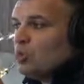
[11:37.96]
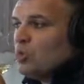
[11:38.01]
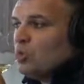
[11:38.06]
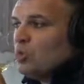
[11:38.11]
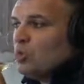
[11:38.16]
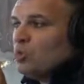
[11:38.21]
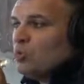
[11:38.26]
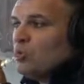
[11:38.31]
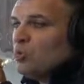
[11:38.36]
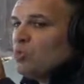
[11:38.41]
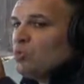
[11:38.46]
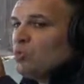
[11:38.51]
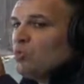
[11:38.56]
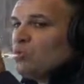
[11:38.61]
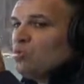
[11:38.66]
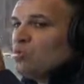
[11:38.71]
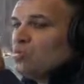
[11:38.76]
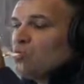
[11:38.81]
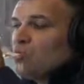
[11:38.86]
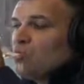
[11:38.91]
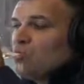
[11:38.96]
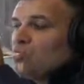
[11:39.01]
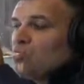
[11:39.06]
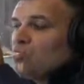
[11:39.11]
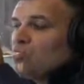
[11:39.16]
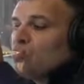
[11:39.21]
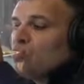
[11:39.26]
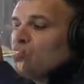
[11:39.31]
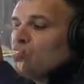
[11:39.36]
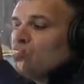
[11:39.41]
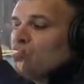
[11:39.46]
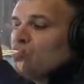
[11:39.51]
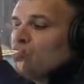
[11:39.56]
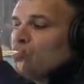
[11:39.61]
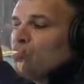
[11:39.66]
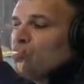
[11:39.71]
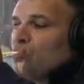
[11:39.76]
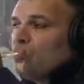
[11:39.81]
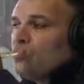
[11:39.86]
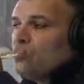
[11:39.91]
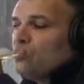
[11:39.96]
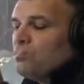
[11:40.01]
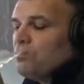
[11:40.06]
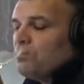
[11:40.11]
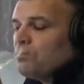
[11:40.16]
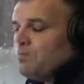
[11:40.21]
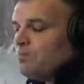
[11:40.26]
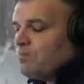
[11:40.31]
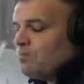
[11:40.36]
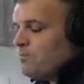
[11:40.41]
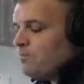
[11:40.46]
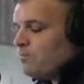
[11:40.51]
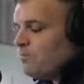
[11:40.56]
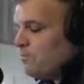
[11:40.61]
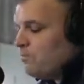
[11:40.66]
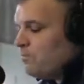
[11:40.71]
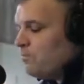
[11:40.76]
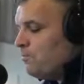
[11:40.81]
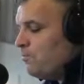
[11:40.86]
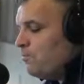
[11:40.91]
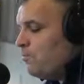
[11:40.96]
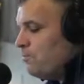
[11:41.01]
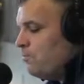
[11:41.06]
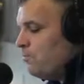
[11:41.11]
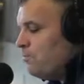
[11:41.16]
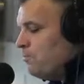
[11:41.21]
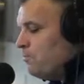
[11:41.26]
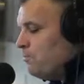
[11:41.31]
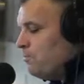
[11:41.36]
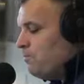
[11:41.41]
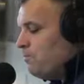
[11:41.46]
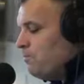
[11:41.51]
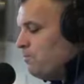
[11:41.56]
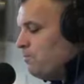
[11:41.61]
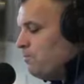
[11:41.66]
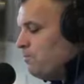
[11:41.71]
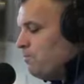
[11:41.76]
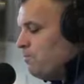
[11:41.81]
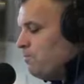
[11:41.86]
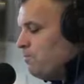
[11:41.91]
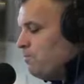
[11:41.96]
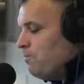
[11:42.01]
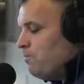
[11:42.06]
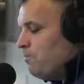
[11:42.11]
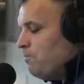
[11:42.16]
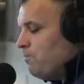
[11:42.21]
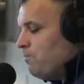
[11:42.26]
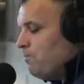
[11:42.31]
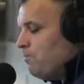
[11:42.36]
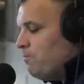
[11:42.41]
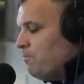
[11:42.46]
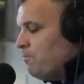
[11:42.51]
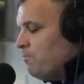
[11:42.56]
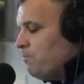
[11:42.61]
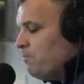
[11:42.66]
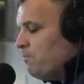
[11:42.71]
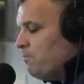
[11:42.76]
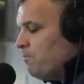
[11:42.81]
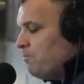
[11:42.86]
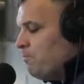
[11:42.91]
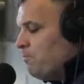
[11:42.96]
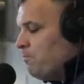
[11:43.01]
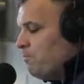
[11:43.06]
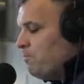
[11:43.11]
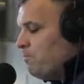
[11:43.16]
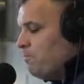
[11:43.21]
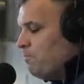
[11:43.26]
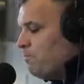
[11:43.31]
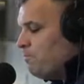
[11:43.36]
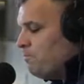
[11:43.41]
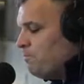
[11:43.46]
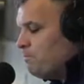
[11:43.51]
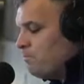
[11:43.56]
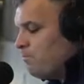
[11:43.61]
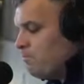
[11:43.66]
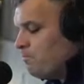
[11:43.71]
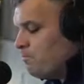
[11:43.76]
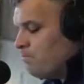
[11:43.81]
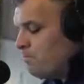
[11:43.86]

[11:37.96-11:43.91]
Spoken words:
[no speech]